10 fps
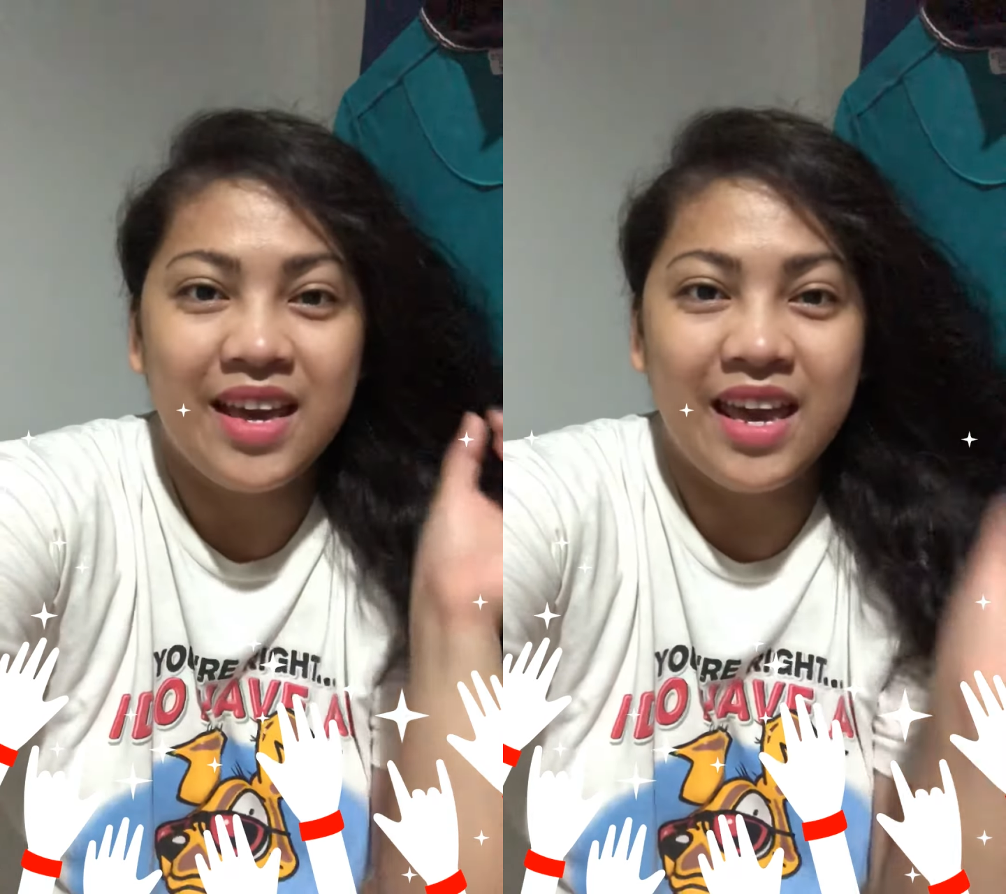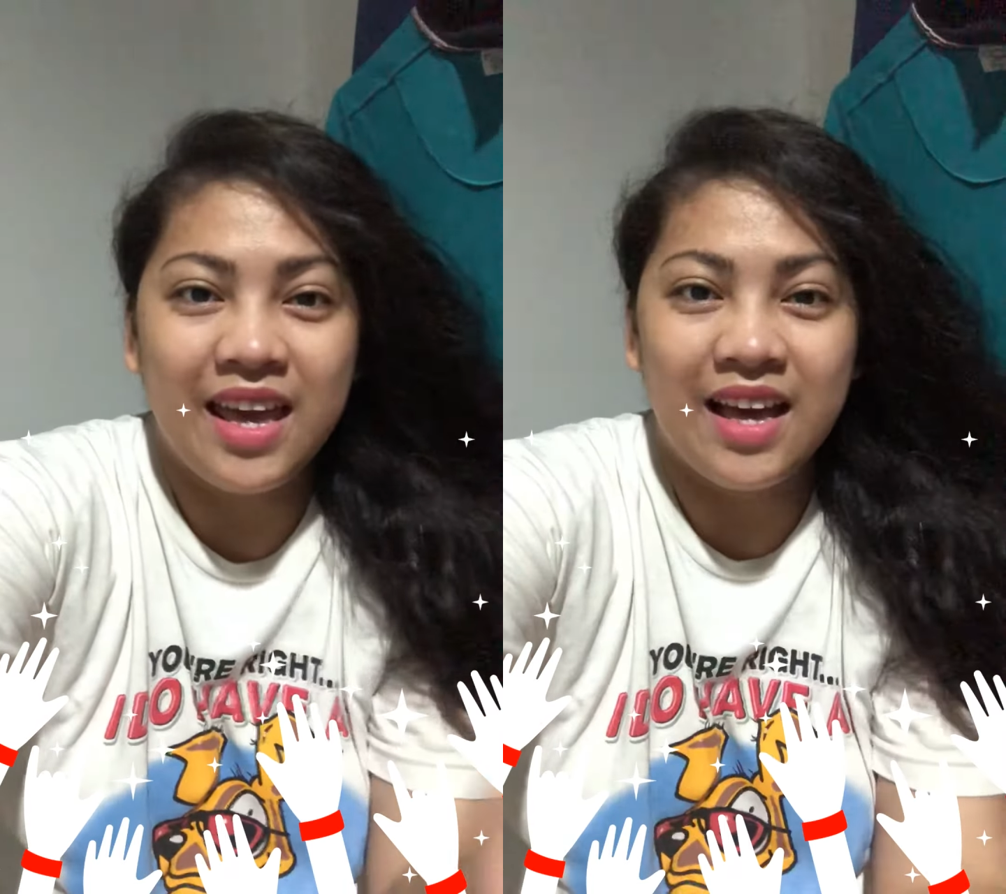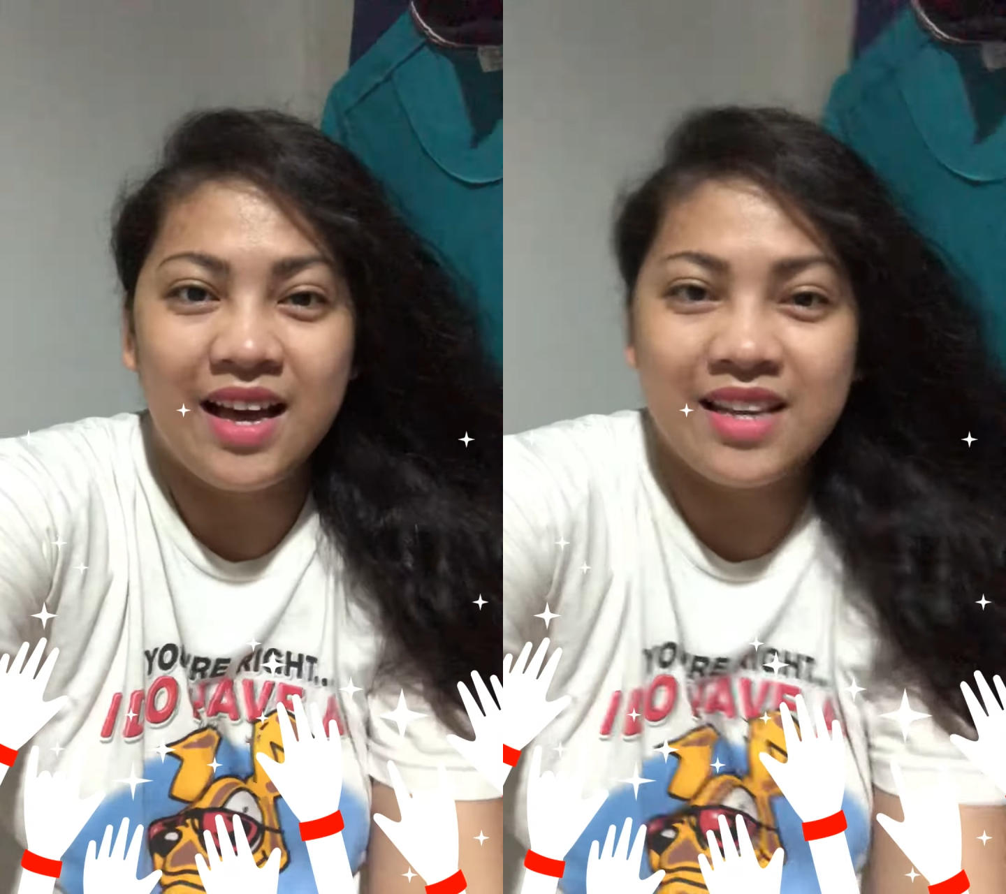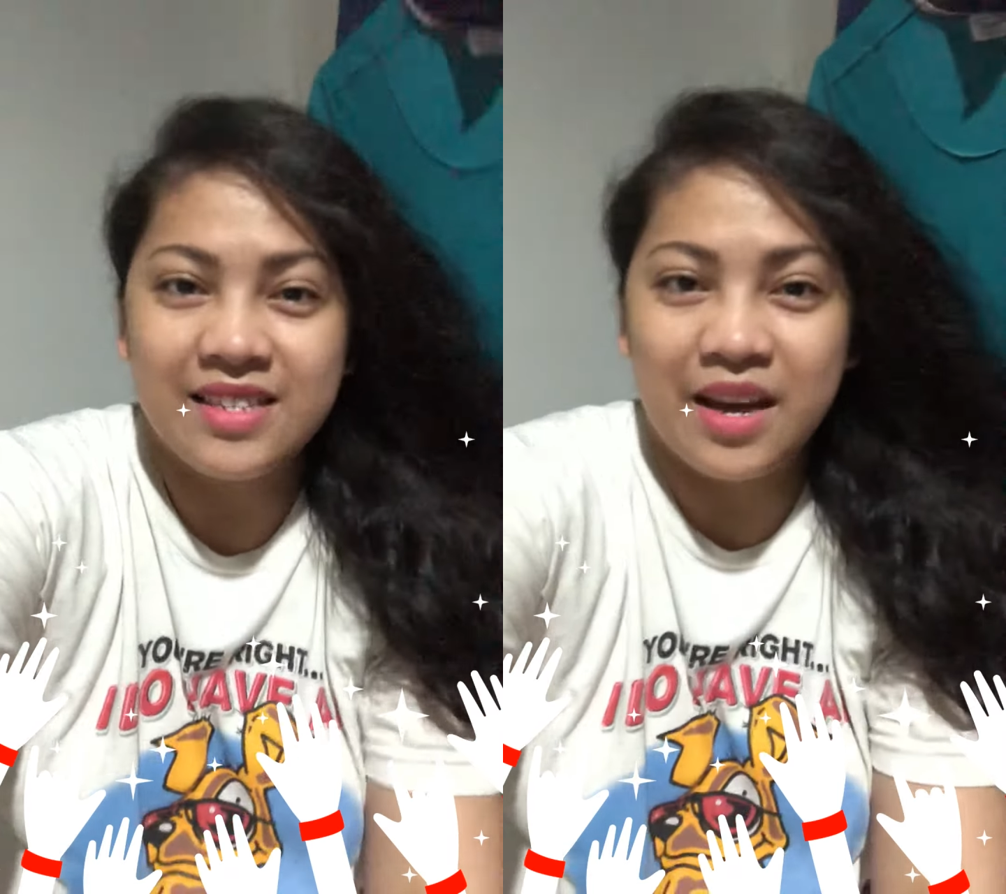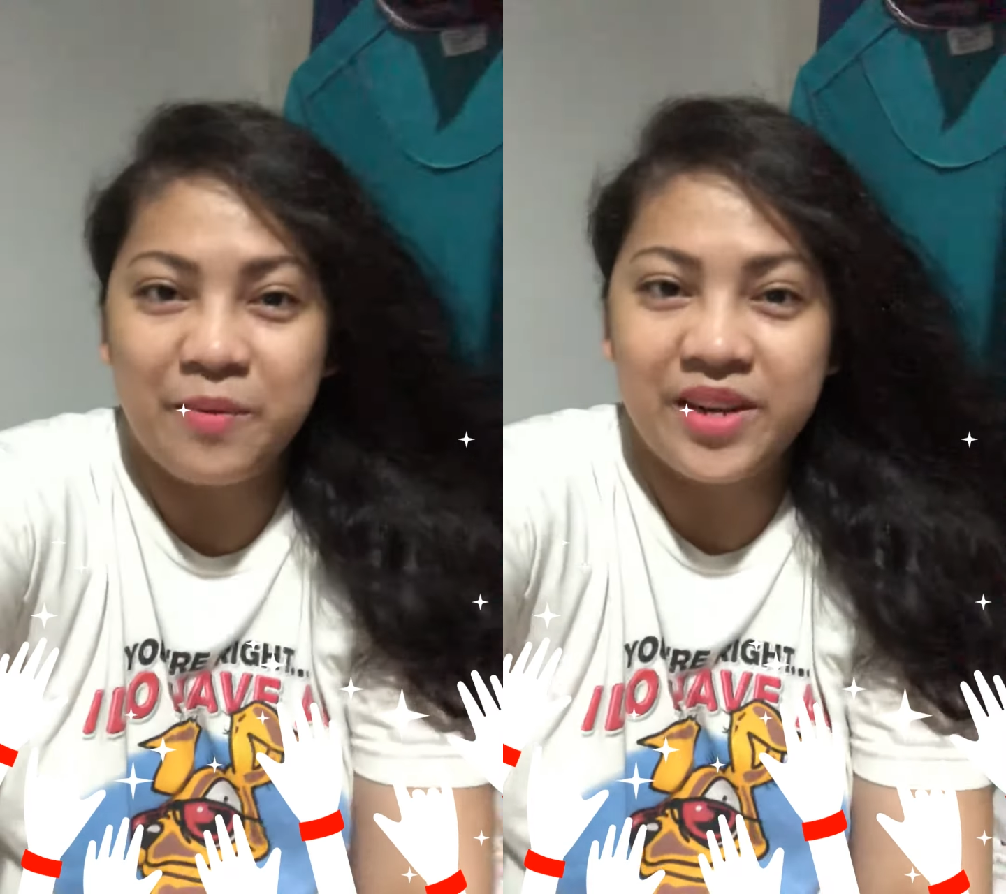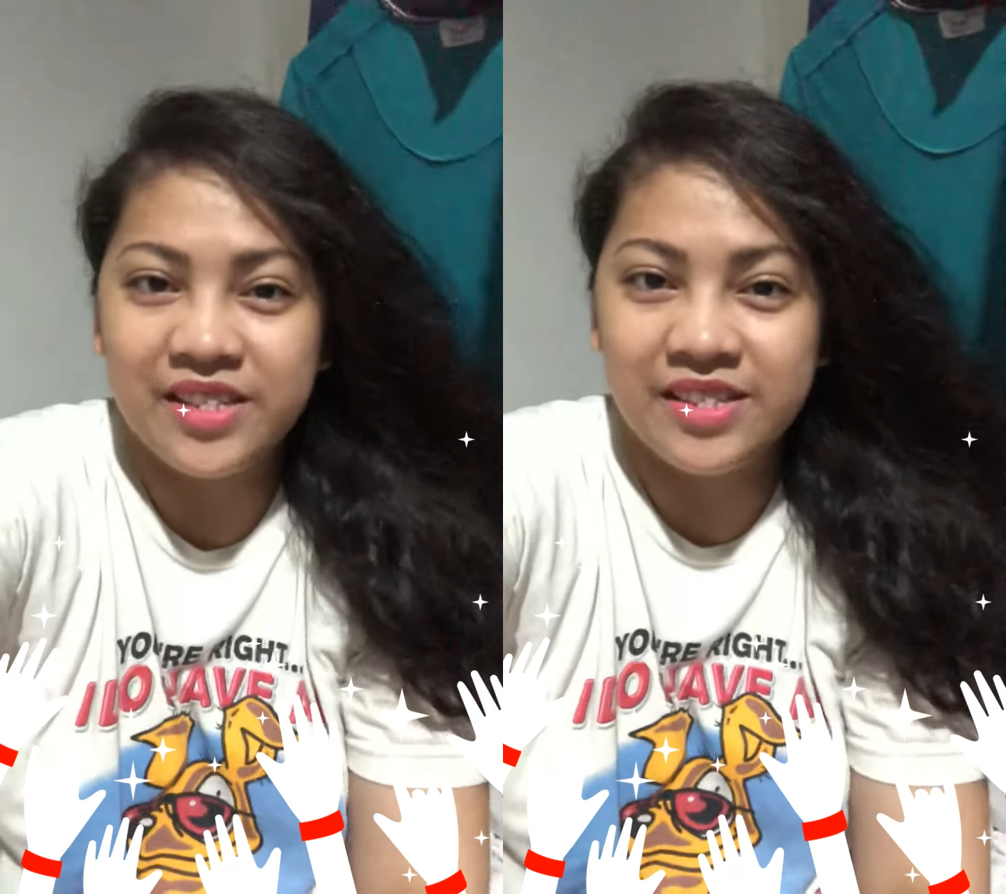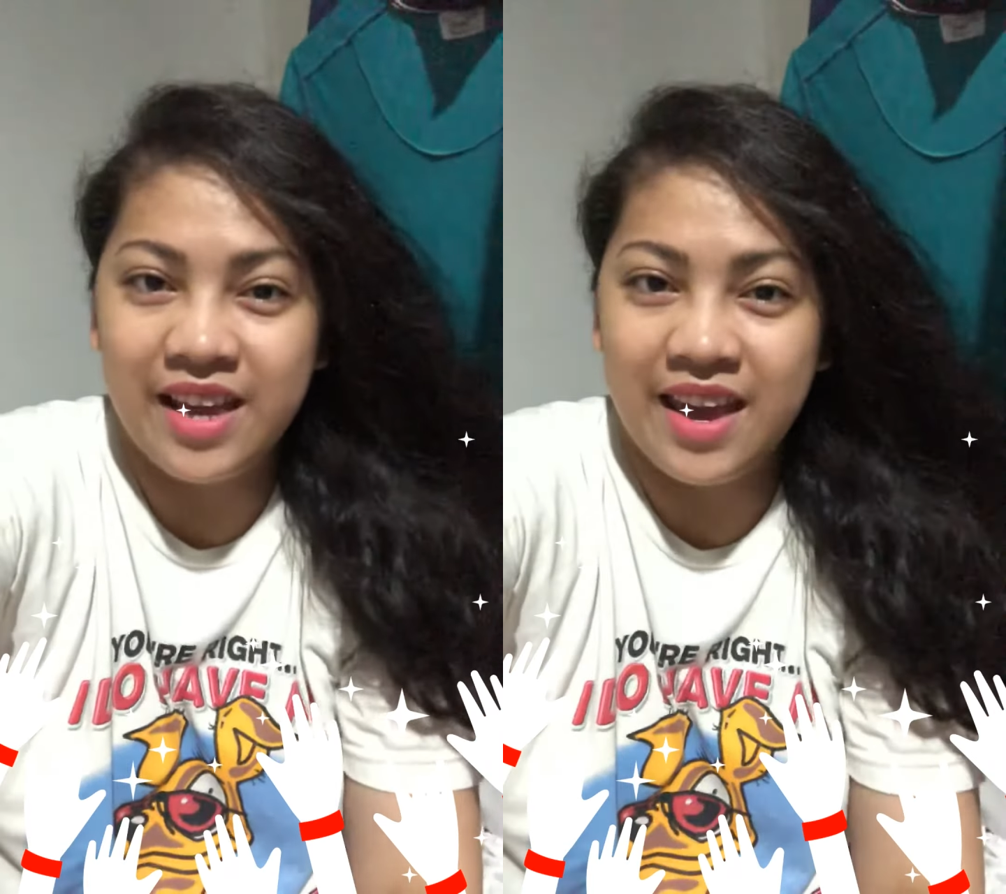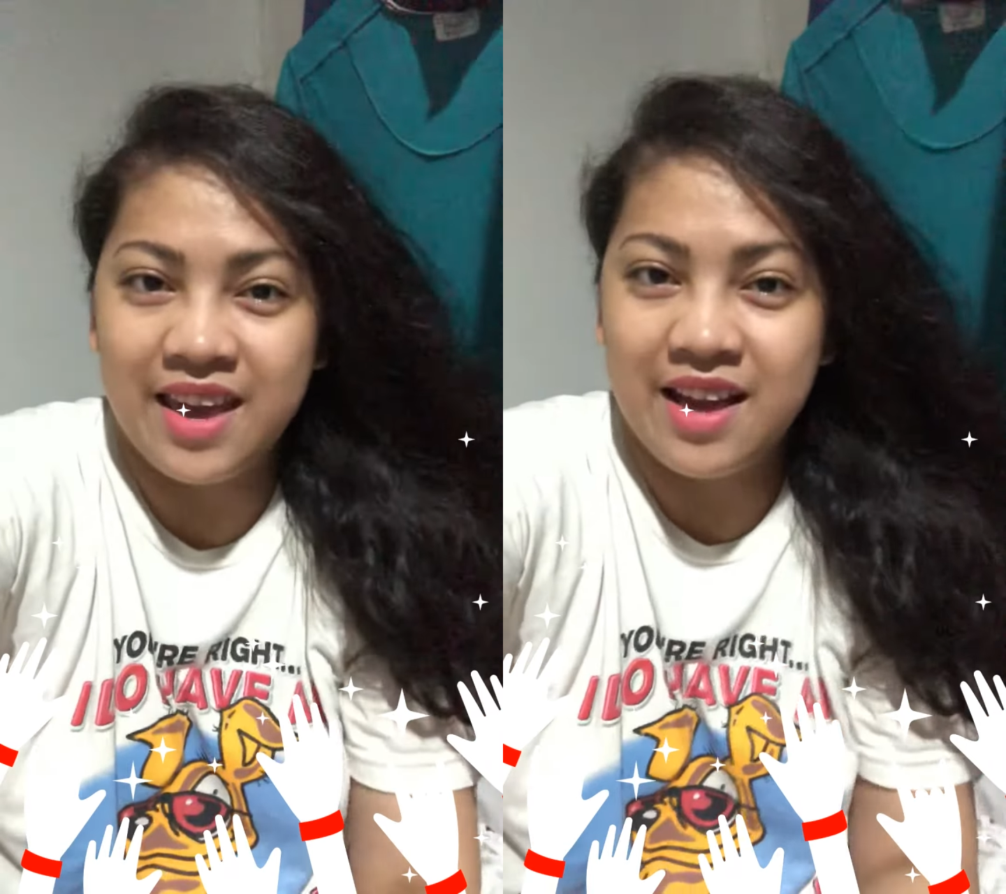and I want to
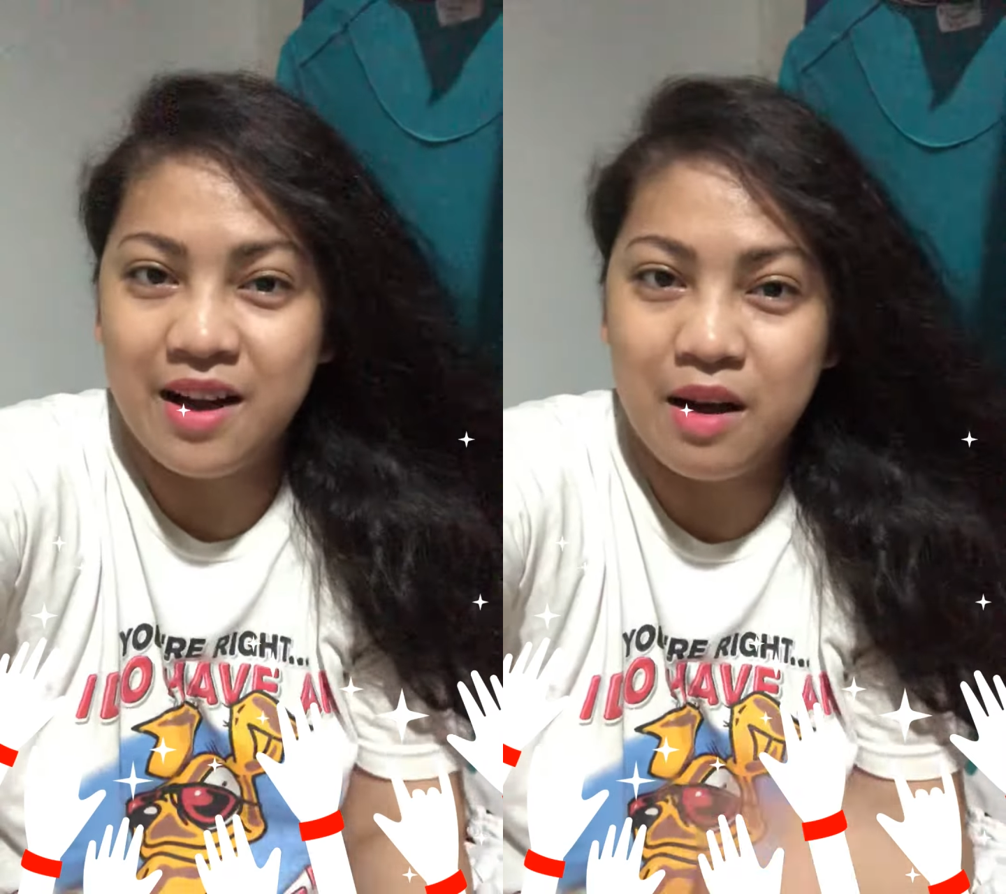thank